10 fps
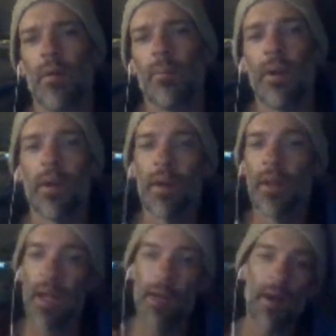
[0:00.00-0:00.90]
But
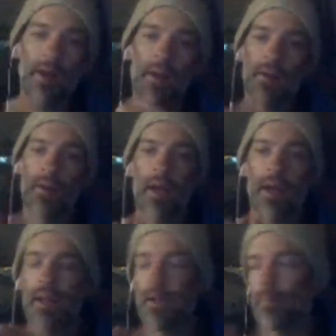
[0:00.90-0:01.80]
yeah, I'm out of here.
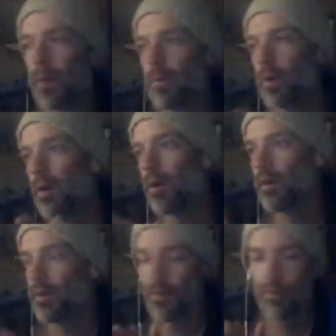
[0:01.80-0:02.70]
I got to get Mom on
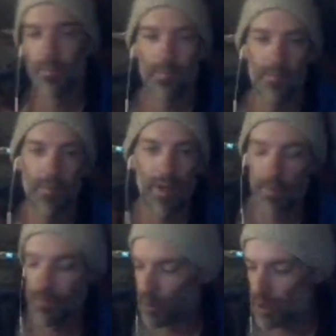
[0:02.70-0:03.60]
call
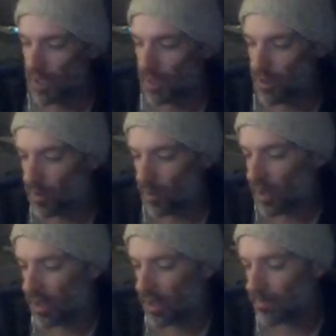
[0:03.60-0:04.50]
before she gets going to
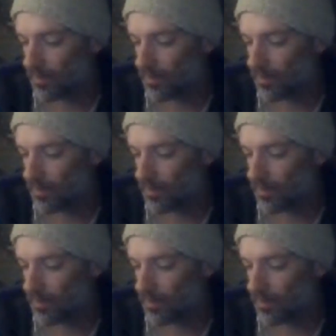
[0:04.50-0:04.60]
work.